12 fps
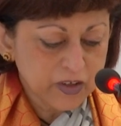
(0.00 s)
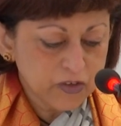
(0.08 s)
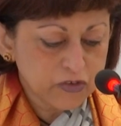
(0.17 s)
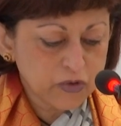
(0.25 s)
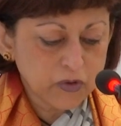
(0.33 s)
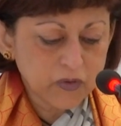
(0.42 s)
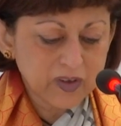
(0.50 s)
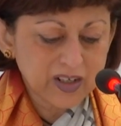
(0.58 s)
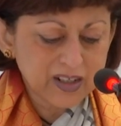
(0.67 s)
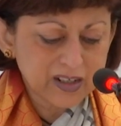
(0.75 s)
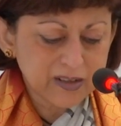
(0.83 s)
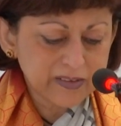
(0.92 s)
So
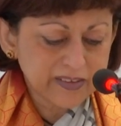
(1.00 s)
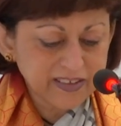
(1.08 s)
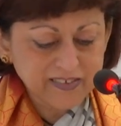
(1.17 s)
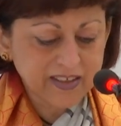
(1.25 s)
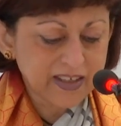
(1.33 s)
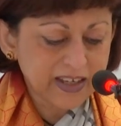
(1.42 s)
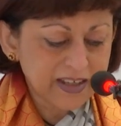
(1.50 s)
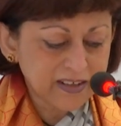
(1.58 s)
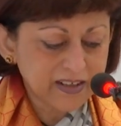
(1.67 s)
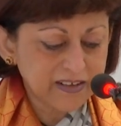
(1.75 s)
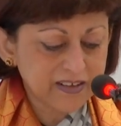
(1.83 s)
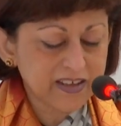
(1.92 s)
uh, this
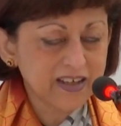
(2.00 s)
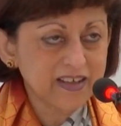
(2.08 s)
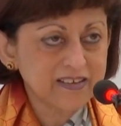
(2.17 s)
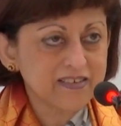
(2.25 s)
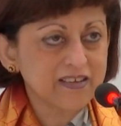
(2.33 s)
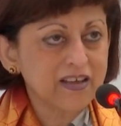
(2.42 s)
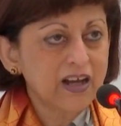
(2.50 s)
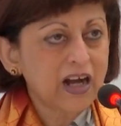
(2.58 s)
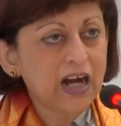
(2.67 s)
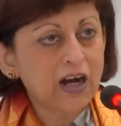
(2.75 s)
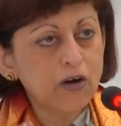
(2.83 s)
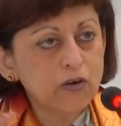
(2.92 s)
again indicates
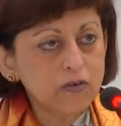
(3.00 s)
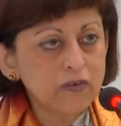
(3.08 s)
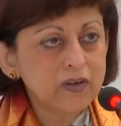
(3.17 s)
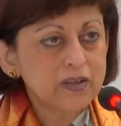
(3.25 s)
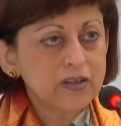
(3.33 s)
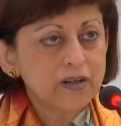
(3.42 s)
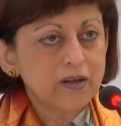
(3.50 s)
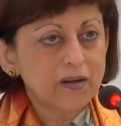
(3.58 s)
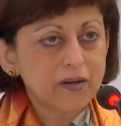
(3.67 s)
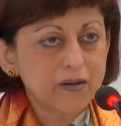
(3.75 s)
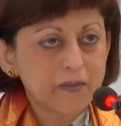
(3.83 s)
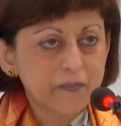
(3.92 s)
how
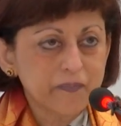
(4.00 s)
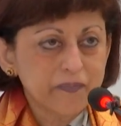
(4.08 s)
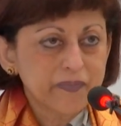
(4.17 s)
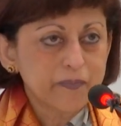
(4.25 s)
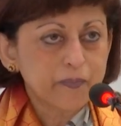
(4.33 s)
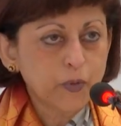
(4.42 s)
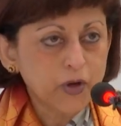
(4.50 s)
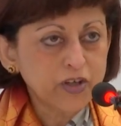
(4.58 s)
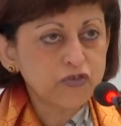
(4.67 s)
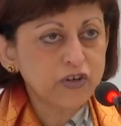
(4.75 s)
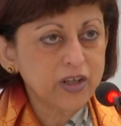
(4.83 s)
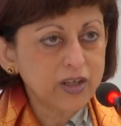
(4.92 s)
uh,
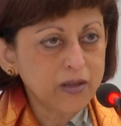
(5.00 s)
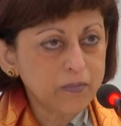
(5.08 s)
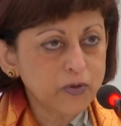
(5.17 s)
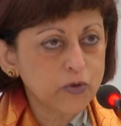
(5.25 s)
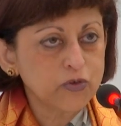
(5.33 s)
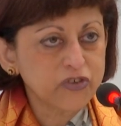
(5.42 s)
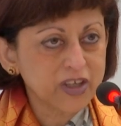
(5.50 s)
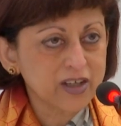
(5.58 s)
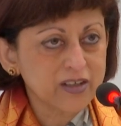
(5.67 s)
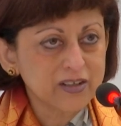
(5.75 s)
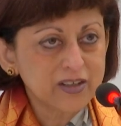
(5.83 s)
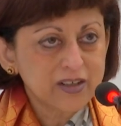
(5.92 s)
poetry,
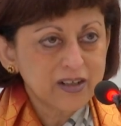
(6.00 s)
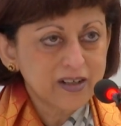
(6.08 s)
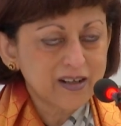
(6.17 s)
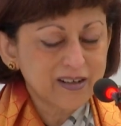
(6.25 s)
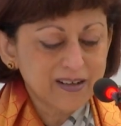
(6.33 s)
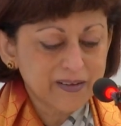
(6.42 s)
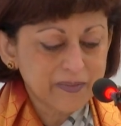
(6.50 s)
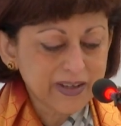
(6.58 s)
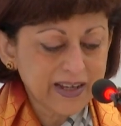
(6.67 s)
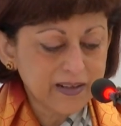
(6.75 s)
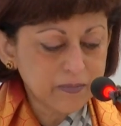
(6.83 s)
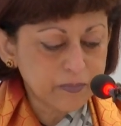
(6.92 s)
music uh,
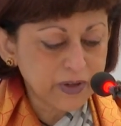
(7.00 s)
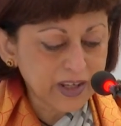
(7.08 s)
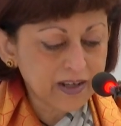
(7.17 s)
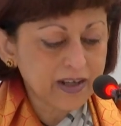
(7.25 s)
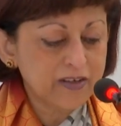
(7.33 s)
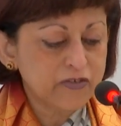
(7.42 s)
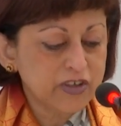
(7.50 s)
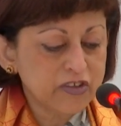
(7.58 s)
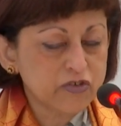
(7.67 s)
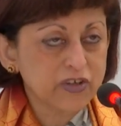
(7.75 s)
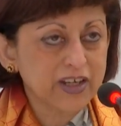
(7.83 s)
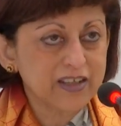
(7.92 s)
can bring
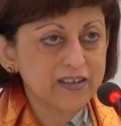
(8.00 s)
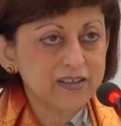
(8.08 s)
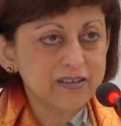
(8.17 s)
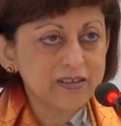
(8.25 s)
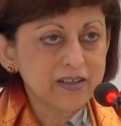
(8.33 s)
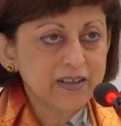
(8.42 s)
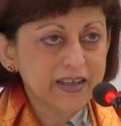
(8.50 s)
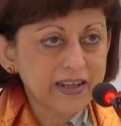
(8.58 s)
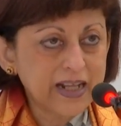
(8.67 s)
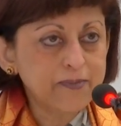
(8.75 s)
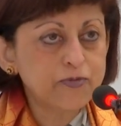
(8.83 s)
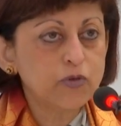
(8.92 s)
countries together, can
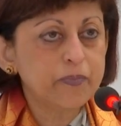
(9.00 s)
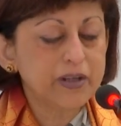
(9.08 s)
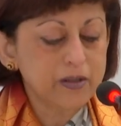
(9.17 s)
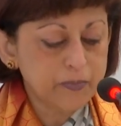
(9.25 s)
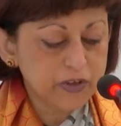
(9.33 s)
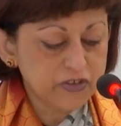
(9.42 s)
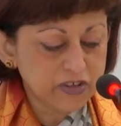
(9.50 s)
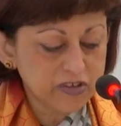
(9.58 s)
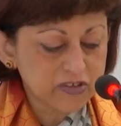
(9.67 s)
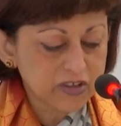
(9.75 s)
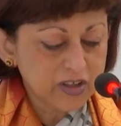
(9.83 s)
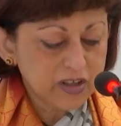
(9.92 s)
help to build
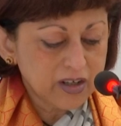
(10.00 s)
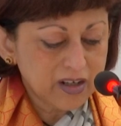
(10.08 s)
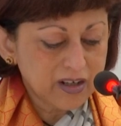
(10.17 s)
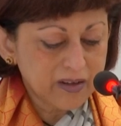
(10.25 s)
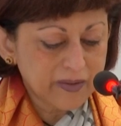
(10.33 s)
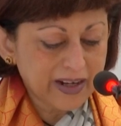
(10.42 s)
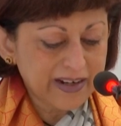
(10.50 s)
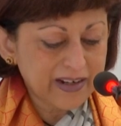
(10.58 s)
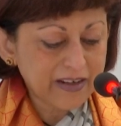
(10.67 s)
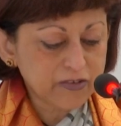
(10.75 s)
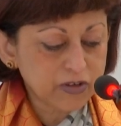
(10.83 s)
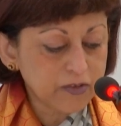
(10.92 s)
bridges, uh, I'd
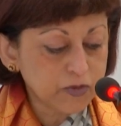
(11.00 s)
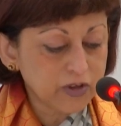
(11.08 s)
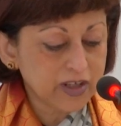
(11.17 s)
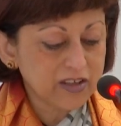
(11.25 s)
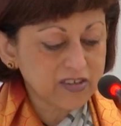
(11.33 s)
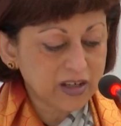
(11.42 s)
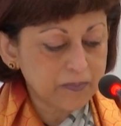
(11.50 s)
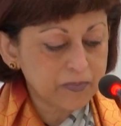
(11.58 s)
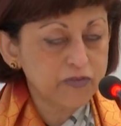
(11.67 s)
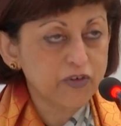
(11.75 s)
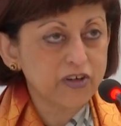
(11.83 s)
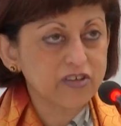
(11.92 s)
like to give you an
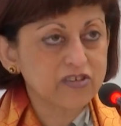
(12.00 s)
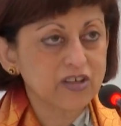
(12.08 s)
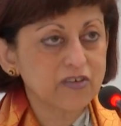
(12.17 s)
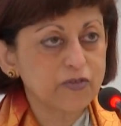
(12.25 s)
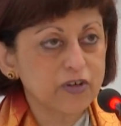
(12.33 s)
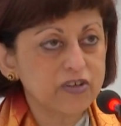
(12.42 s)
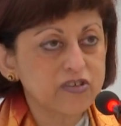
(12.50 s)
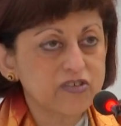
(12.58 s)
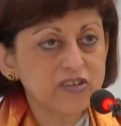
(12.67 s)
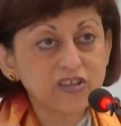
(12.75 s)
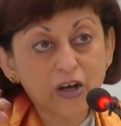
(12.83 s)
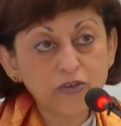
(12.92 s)
example, for, ex for
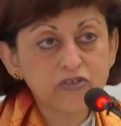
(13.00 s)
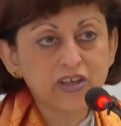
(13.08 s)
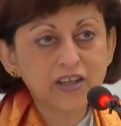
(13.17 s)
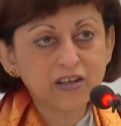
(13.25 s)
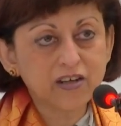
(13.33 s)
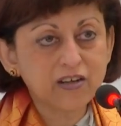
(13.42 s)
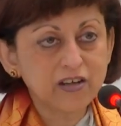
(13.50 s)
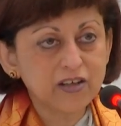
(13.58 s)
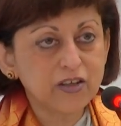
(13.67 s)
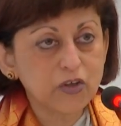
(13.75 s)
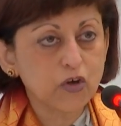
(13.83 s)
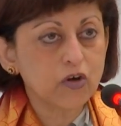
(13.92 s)
instance, outside India,
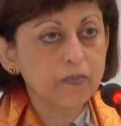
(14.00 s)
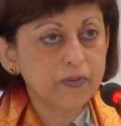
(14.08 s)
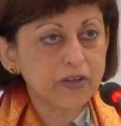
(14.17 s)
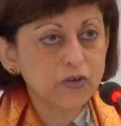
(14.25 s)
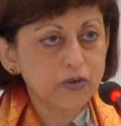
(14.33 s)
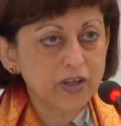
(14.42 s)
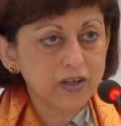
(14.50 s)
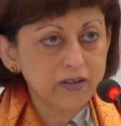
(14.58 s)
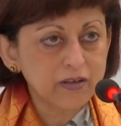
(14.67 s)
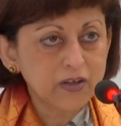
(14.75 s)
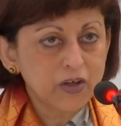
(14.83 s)
in the European Union,